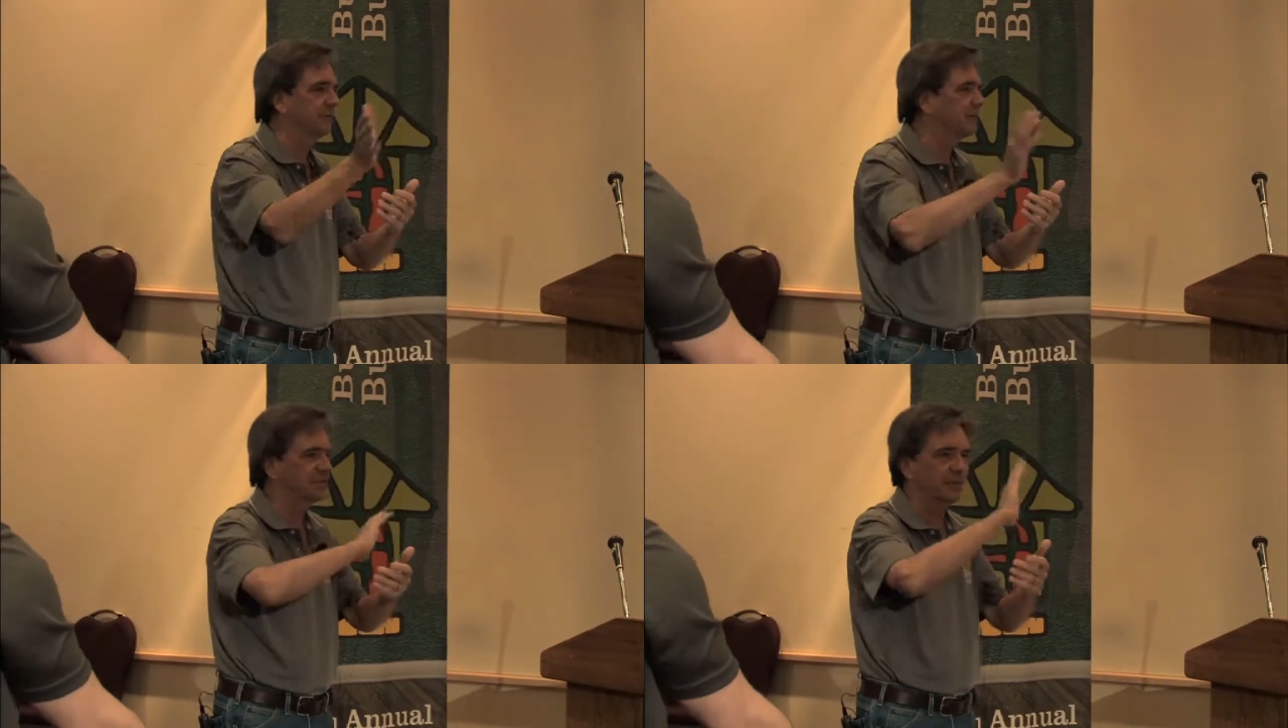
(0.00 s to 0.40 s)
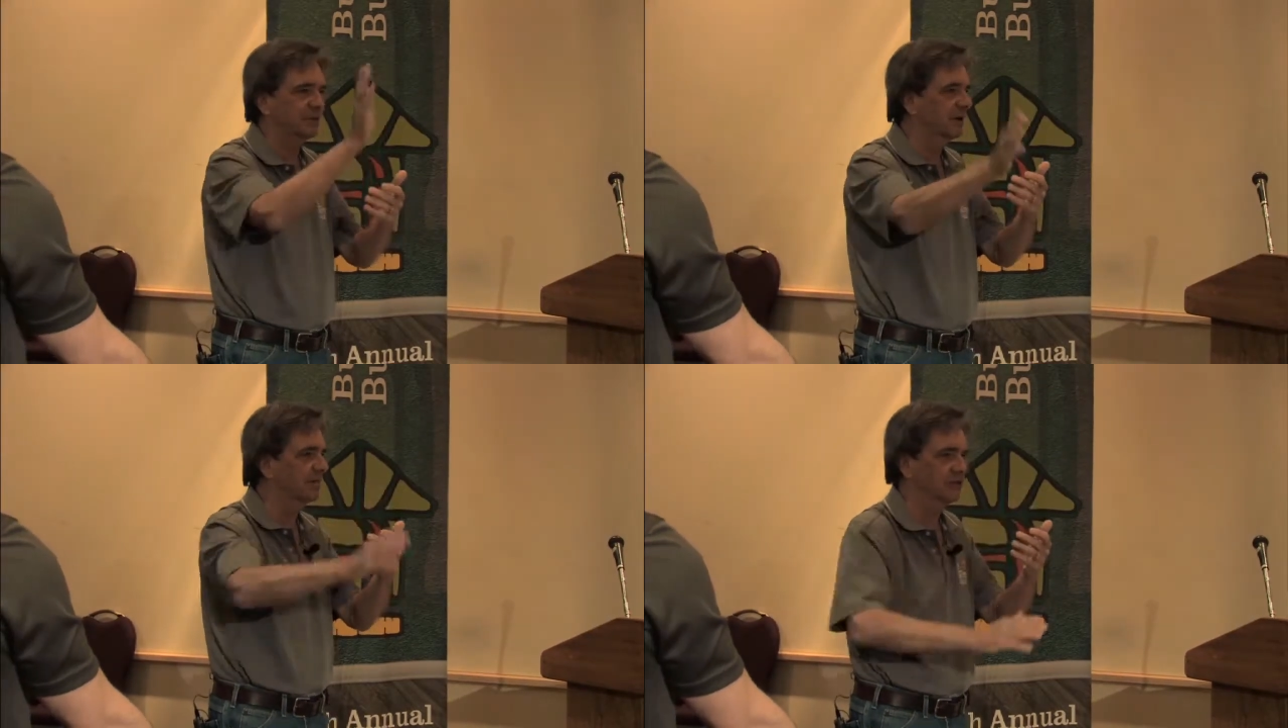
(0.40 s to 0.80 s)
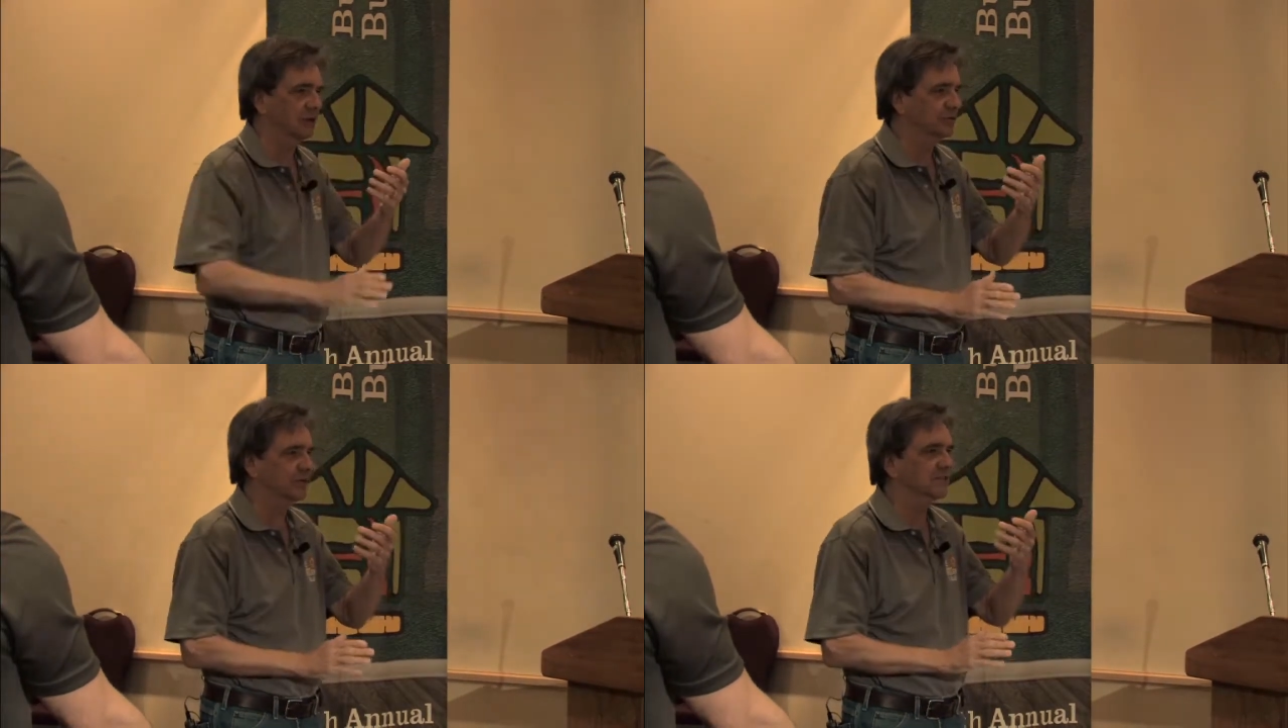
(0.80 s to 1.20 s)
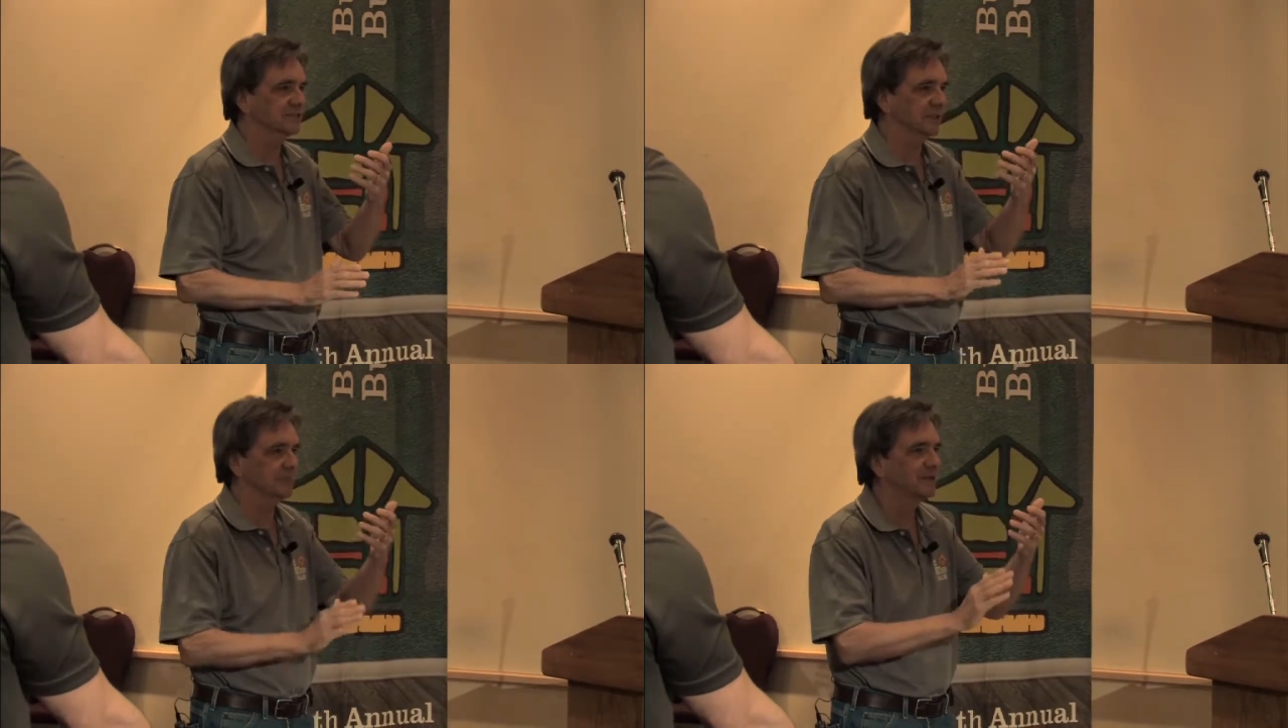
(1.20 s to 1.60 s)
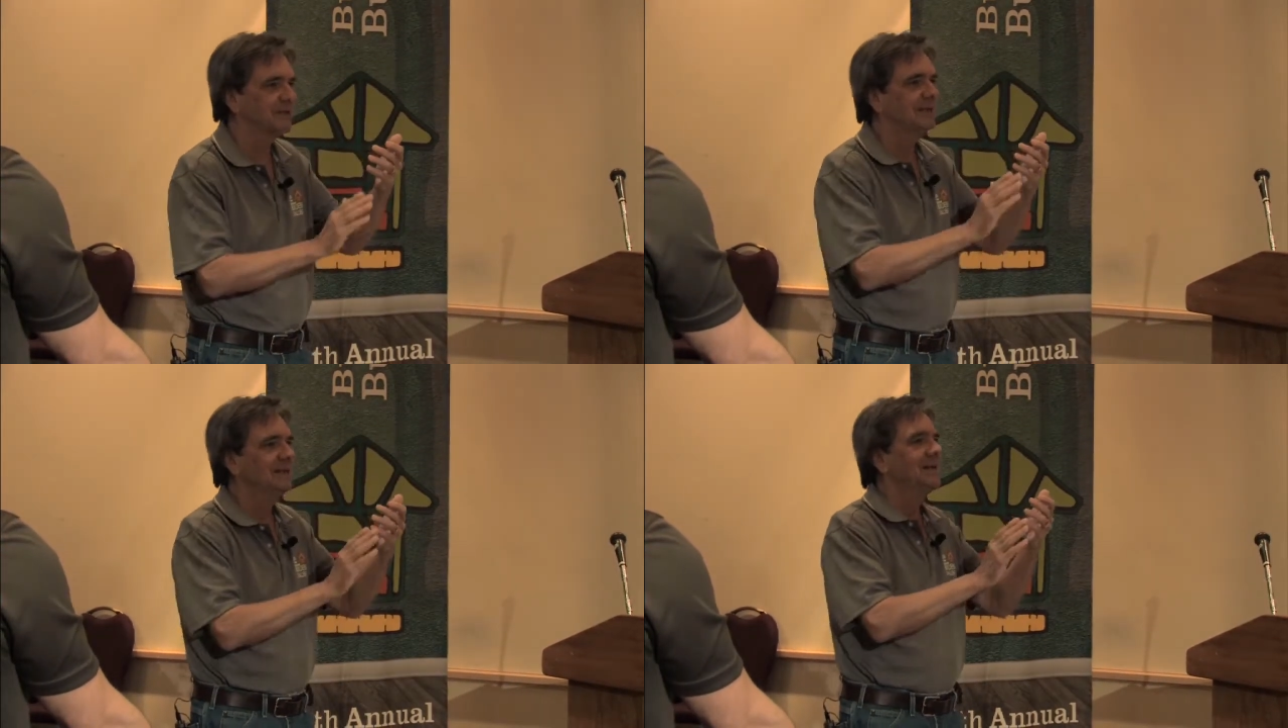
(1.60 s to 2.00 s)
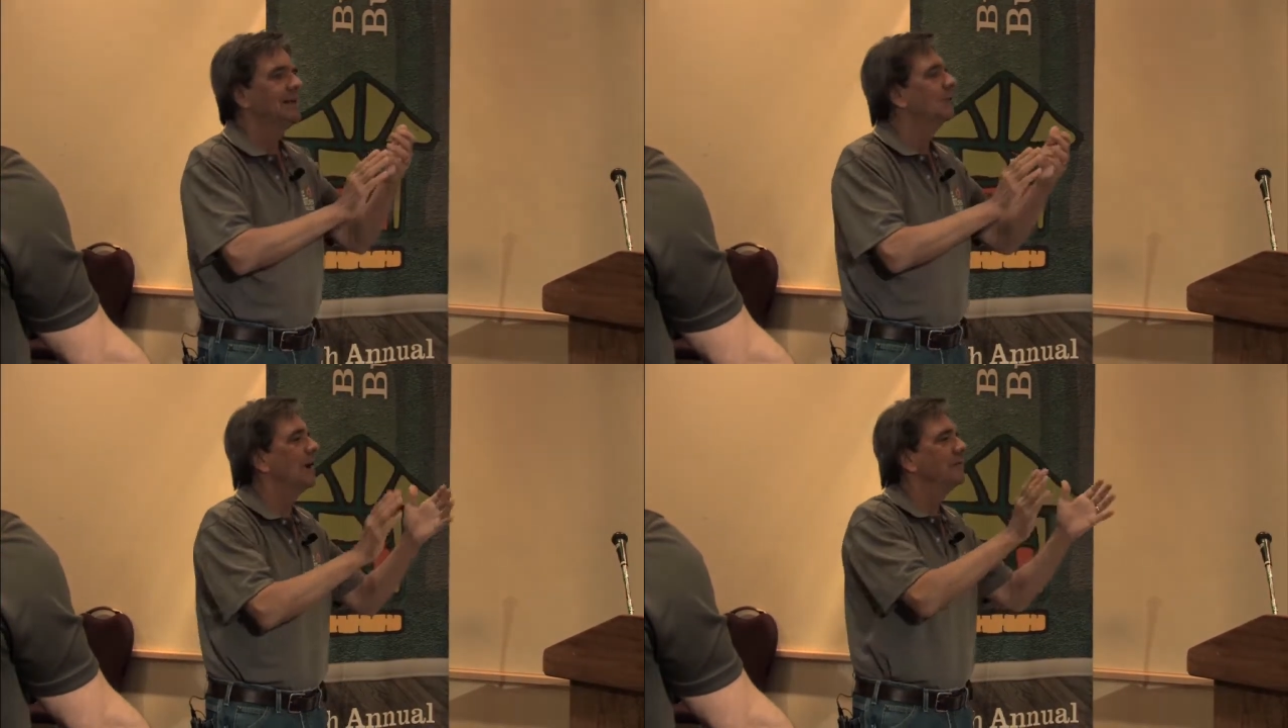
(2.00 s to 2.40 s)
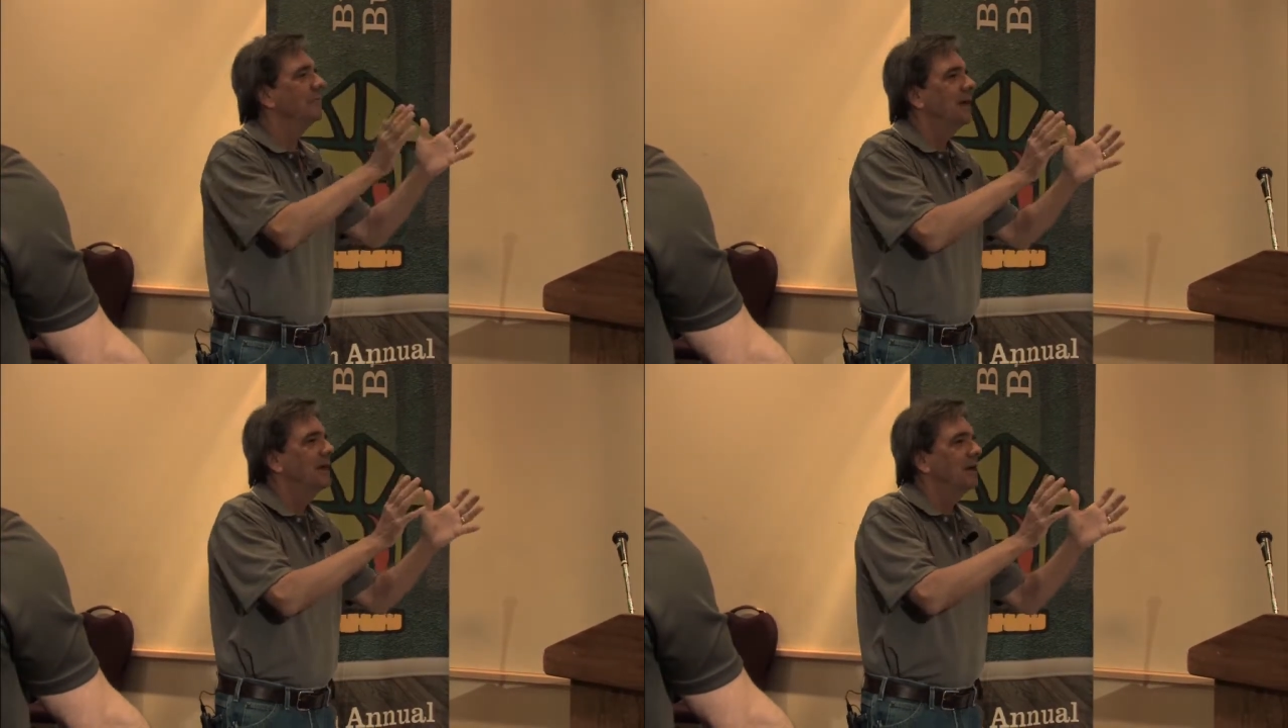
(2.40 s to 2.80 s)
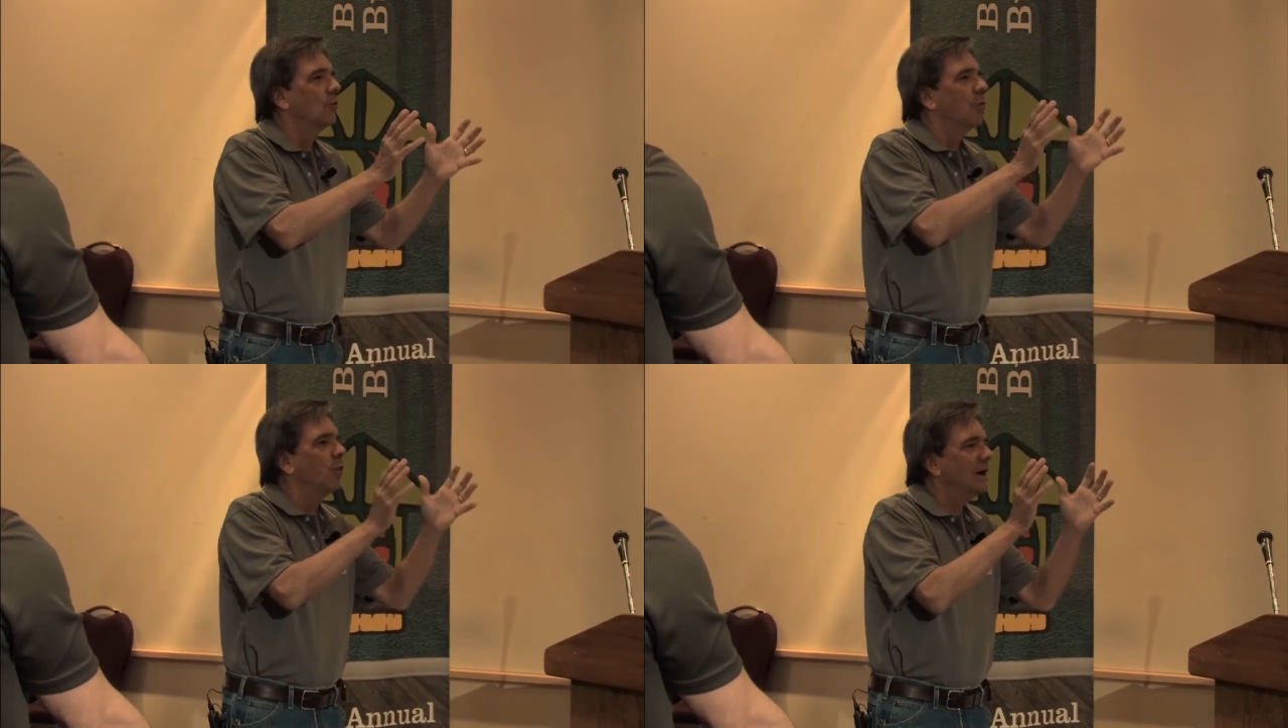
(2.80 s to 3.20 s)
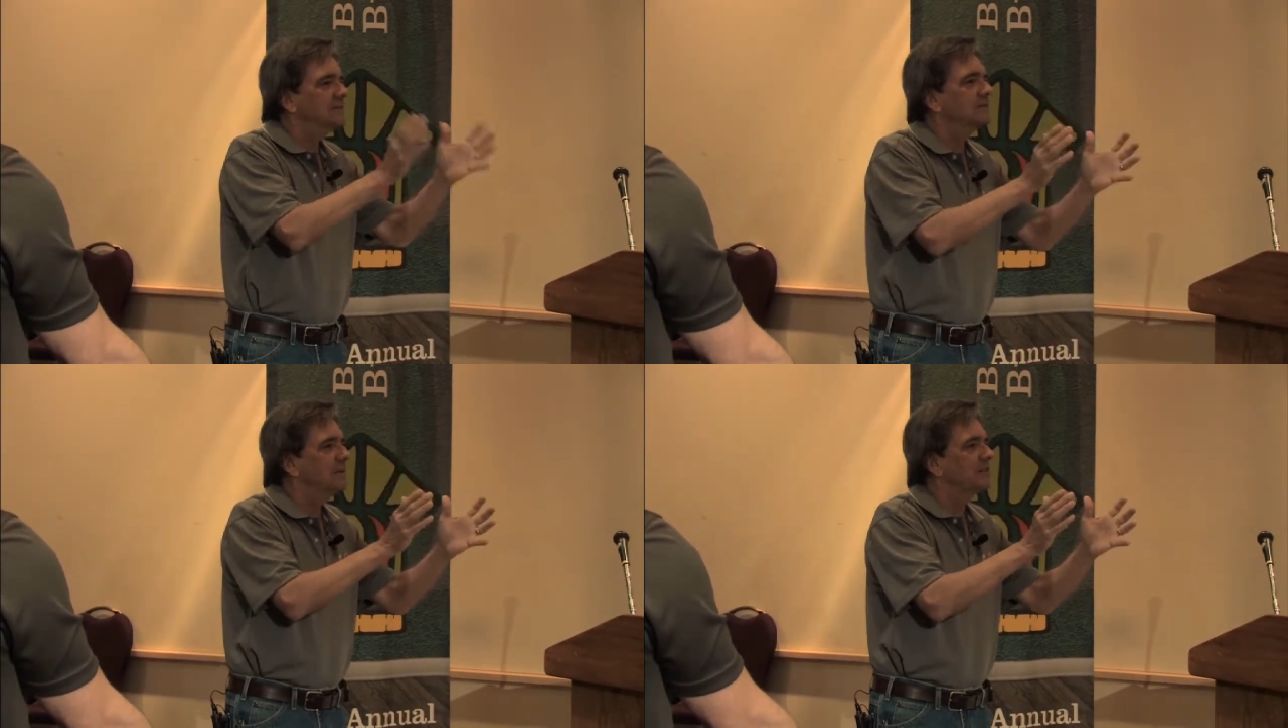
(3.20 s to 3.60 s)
Okay? And so the wind just flows into the bathroom,